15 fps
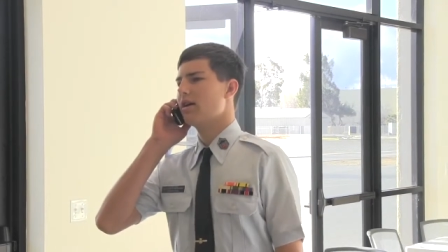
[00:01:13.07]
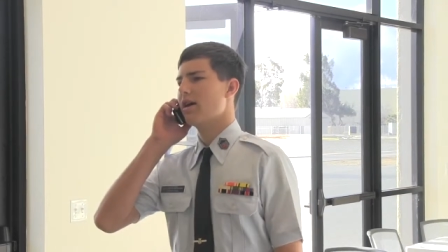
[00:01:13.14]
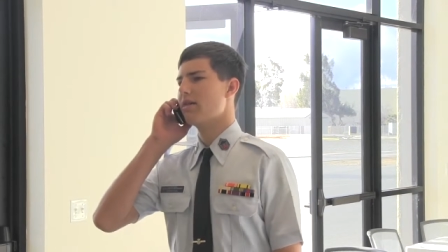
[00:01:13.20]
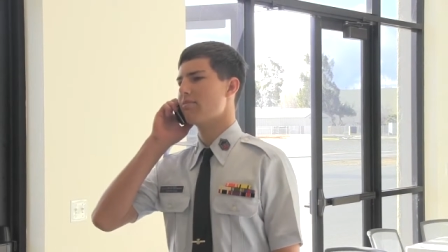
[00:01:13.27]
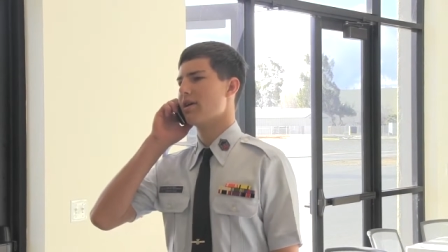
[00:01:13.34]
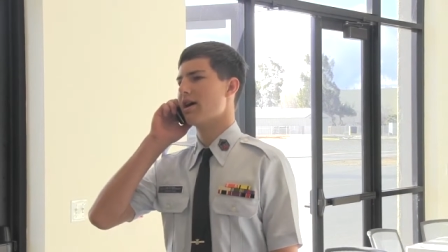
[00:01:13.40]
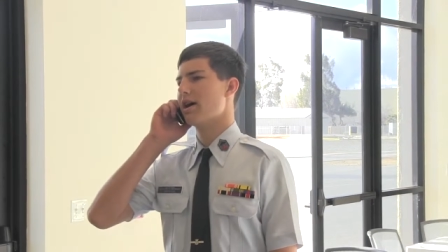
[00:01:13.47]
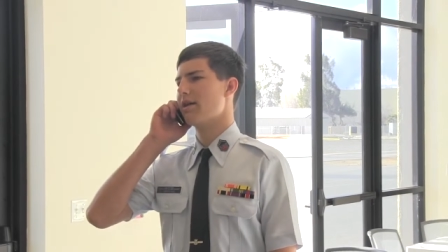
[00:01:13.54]
Hey,
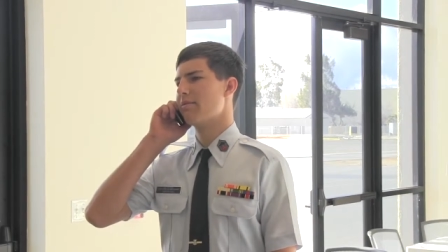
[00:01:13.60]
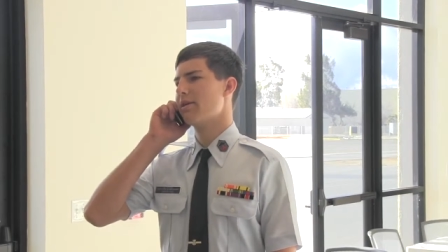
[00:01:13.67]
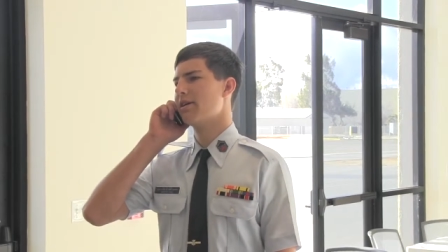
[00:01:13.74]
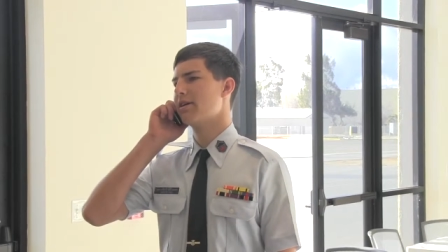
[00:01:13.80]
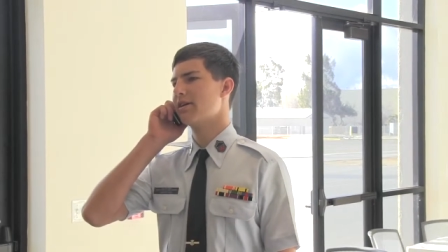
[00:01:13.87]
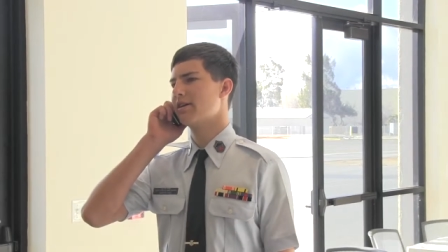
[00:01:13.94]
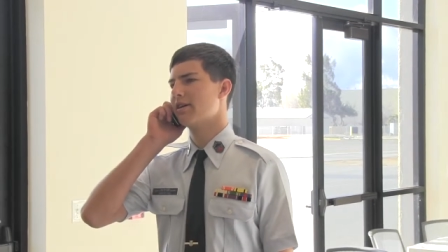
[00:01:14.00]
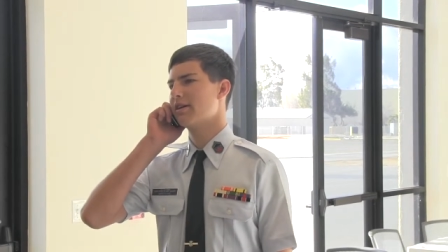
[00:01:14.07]
Mom.
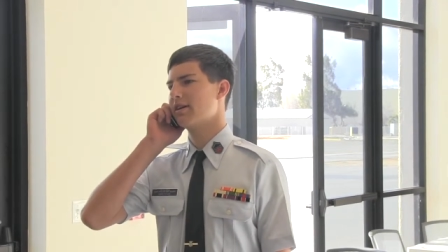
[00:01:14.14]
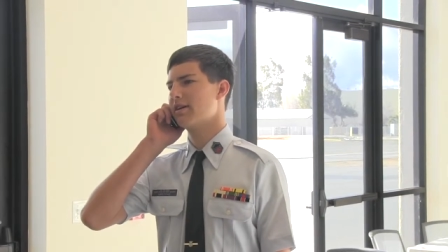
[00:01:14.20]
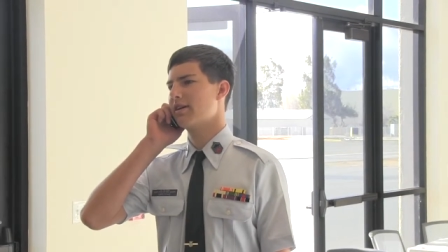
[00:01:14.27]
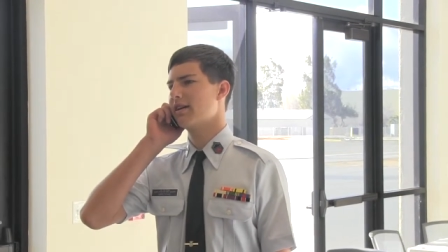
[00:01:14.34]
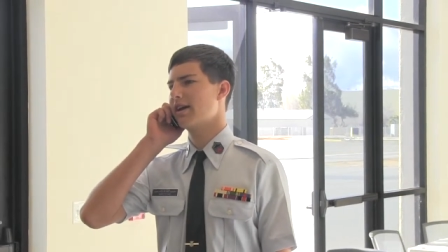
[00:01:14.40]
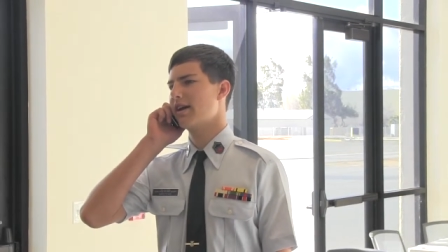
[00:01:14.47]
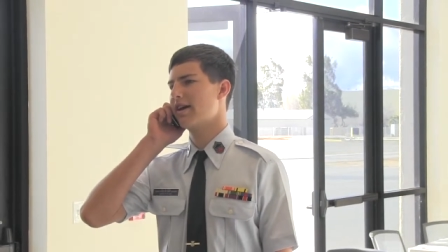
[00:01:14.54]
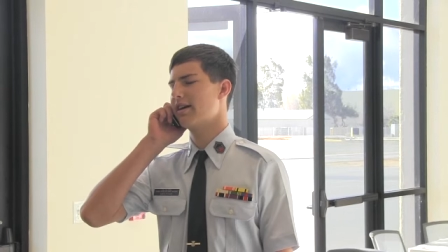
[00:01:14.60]

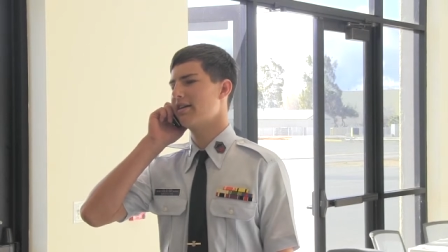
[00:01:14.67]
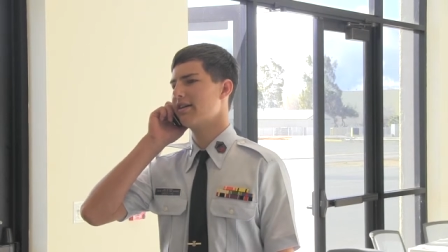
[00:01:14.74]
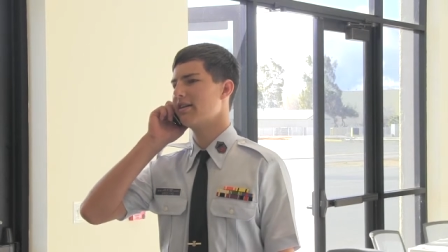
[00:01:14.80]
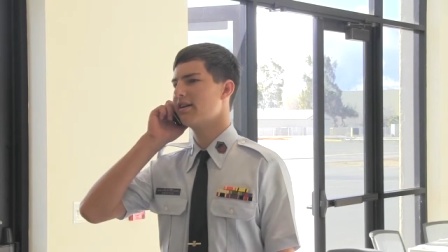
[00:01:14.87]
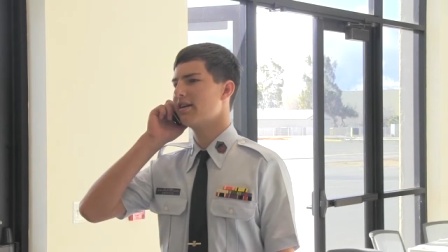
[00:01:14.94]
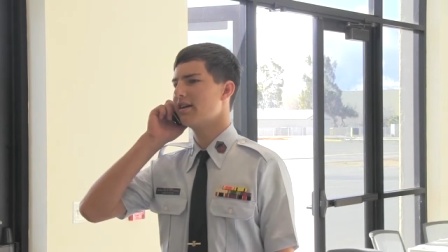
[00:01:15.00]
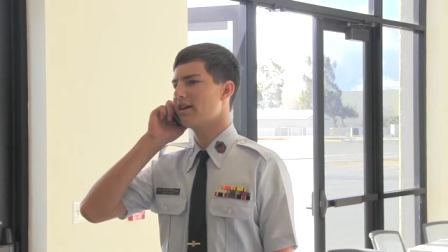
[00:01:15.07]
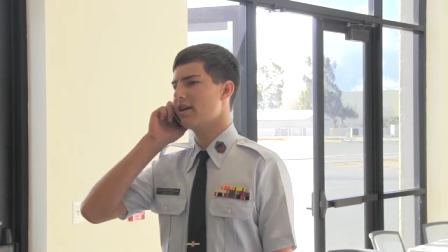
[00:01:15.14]
Yeah.
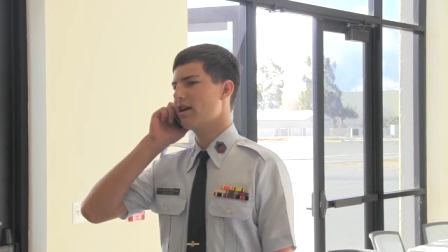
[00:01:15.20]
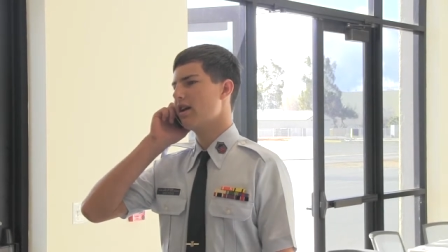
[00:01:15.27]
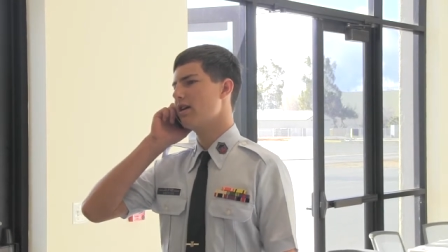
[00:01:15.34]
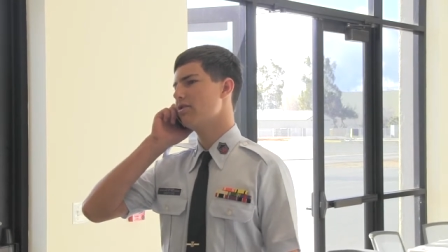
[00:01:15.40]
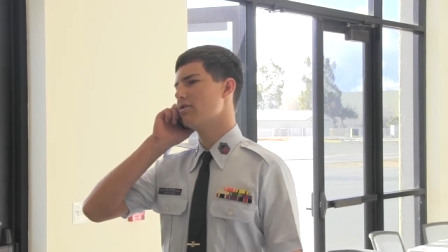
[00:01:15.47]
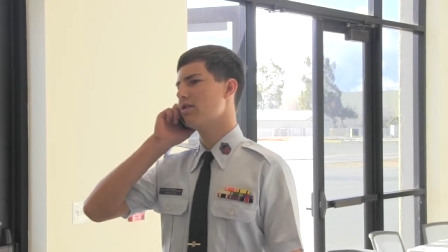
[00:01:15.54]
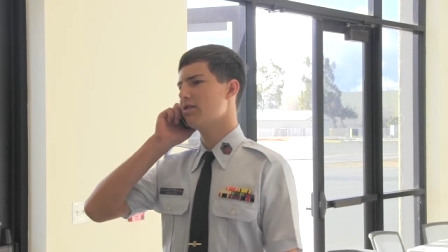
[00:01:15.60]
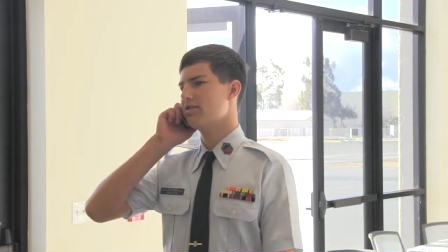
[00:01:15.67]
Hey,
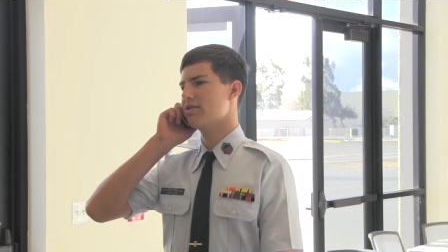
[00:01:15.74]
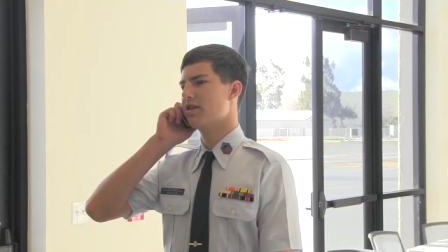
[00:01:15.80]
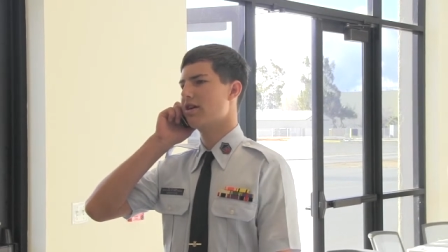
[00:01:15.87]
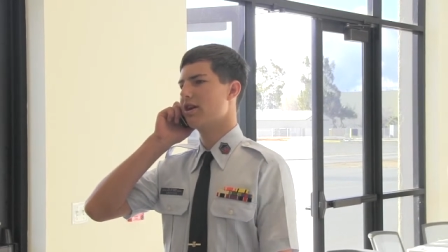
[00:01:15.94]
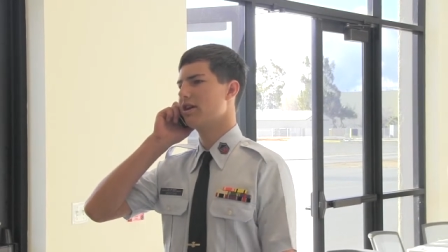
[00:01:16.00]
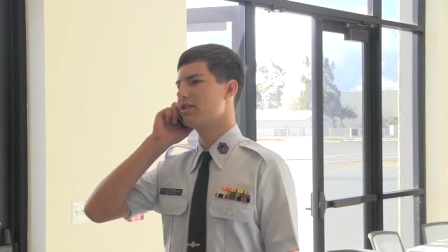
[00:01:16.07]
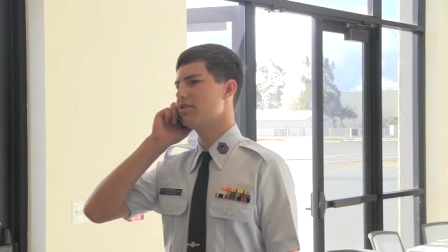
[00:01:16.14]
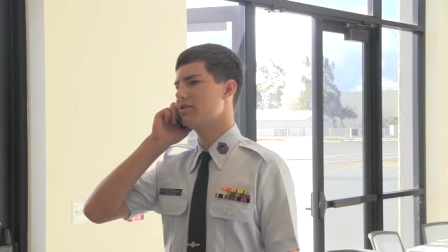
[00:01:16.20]
did you go to
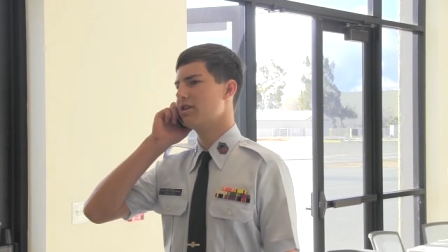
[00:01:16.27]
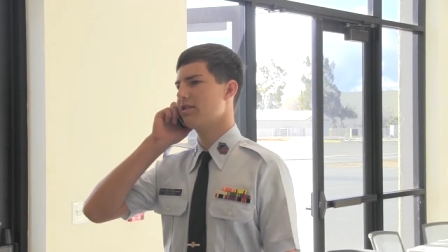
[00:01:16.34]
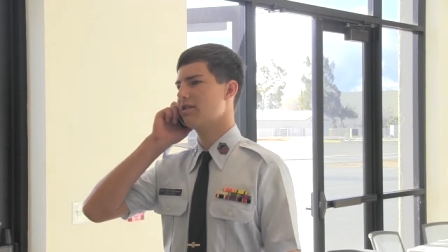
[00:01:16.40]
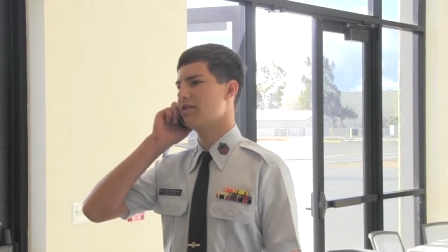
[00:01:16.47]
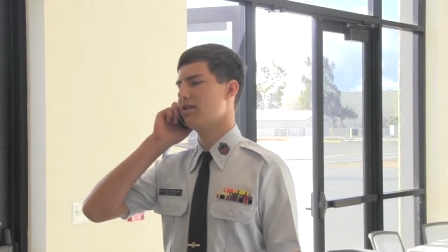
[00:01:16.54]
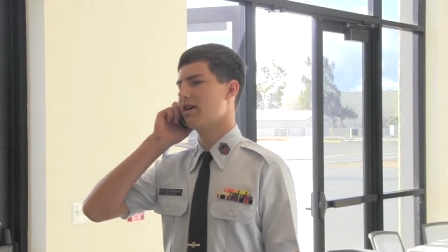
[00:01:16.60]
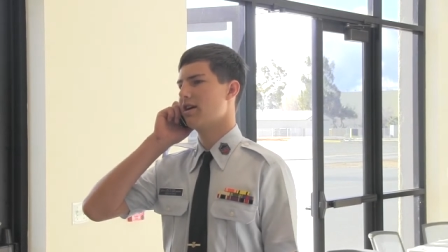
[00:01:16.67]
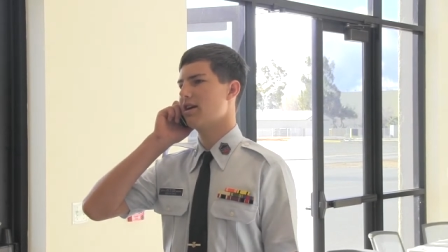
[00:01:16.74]
Target? Did you get
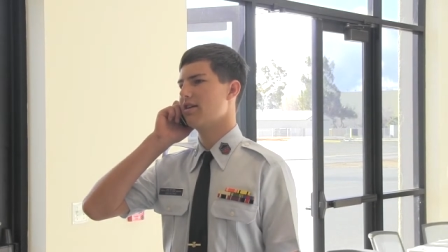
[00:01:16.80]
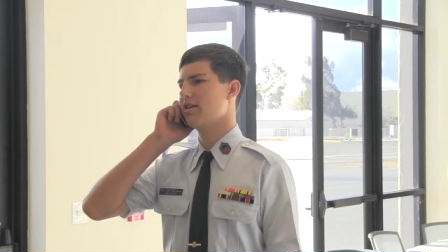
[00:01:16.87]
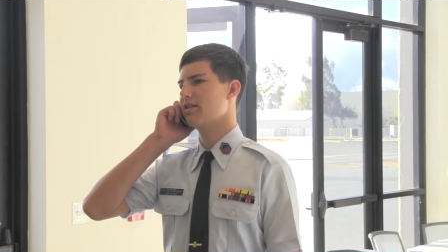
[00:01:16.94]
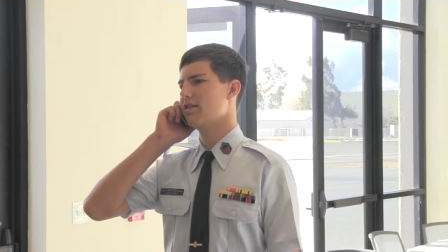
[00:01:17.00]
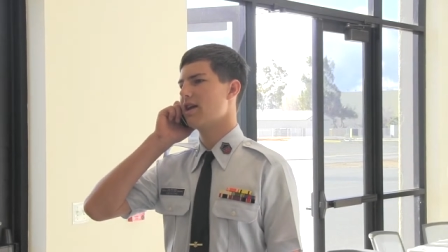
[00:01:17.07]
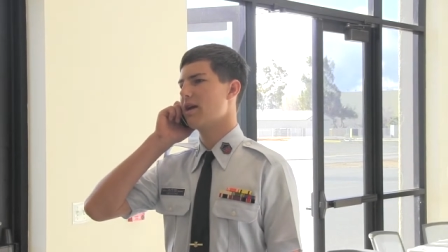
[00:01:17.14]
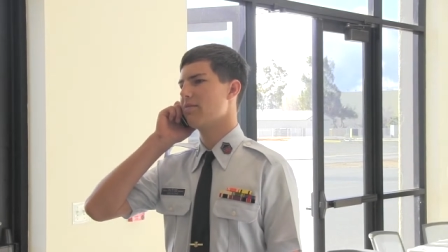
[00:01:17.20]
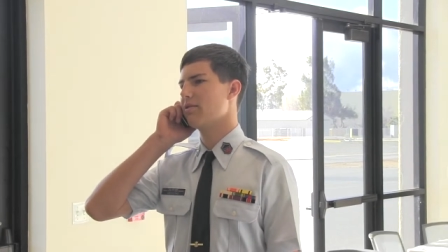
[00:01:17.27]
the, uh, you get
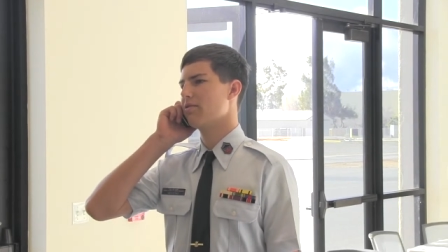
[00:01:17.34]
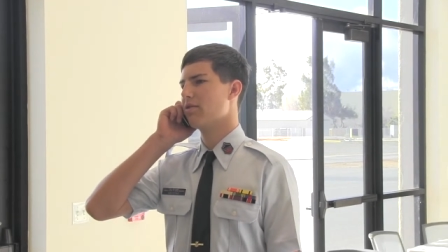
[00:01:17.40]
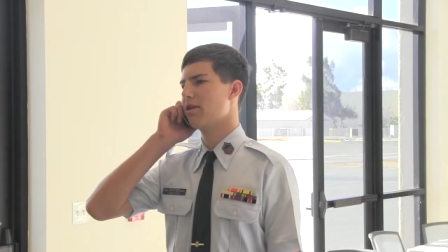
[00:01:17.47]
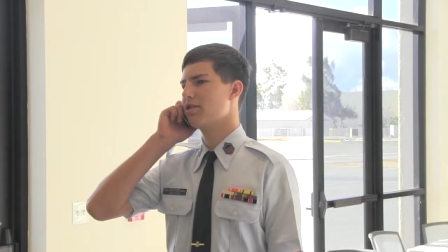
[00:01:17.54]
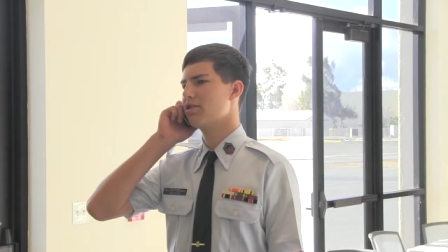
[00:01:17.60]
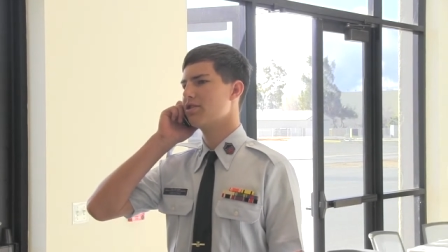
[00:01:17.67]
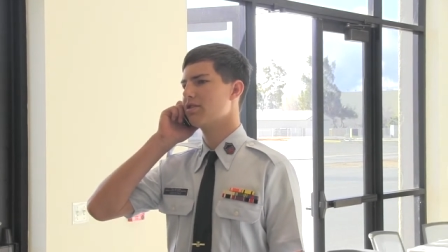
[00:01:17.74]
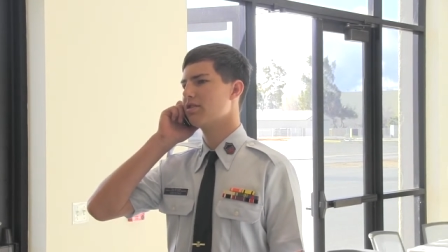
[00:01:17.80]
the Captain
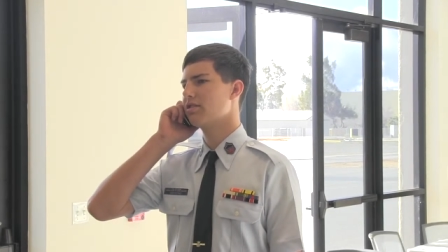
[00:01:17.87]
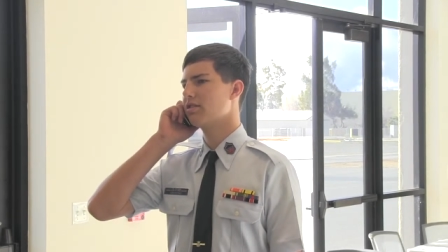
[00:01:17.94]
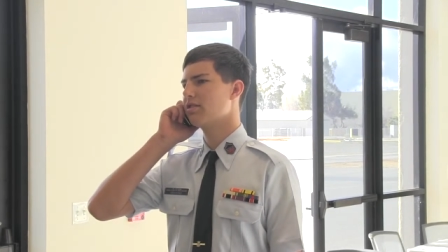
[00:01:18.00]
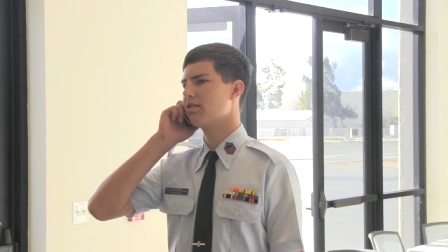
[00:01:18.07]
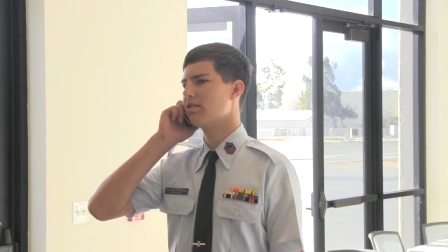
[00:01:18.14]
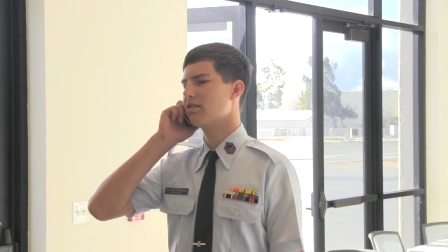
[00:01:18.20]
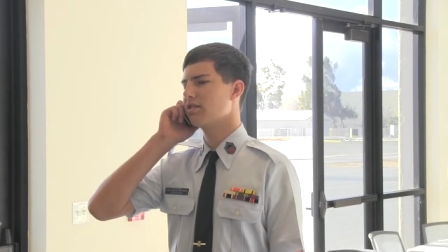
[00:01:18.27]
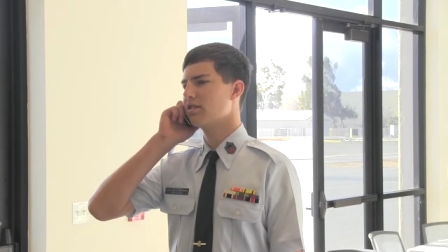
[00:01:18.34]
Crunch?
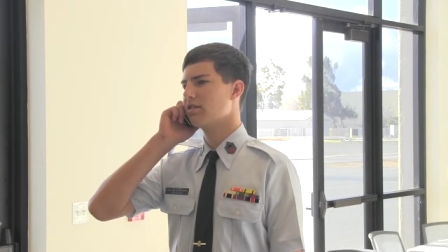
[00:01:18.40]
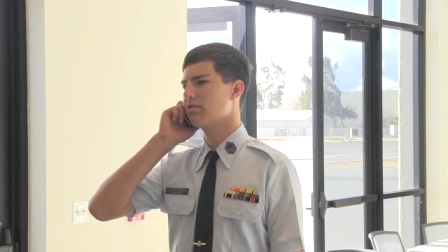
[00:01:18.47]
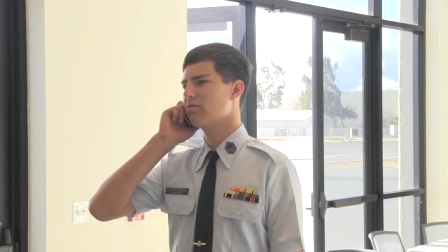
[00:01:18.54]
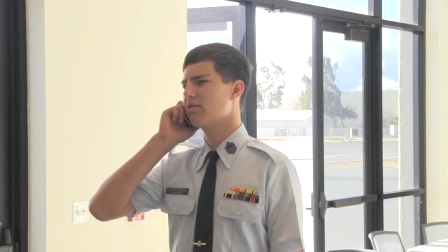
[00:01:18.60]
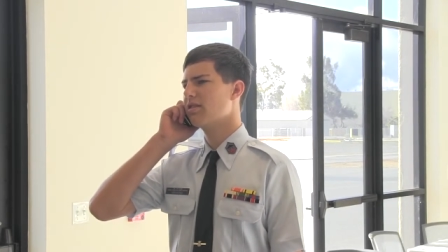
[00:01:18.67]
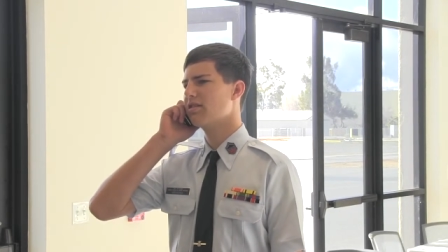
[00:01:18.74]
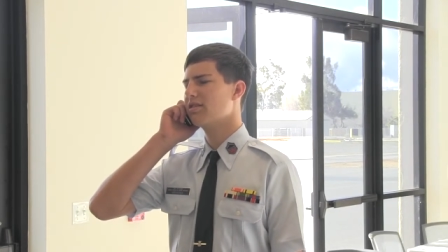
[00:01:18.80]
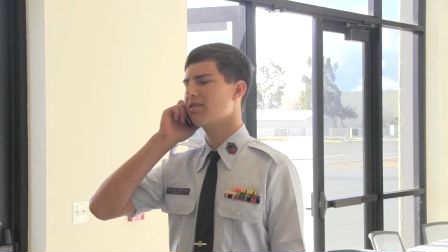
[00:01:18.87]

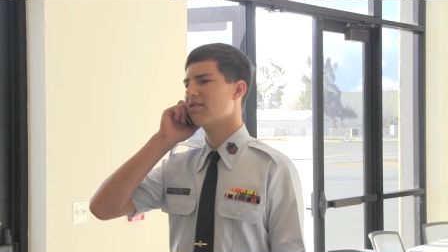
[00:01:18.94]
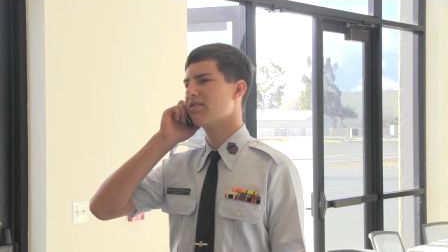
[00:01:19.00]
What?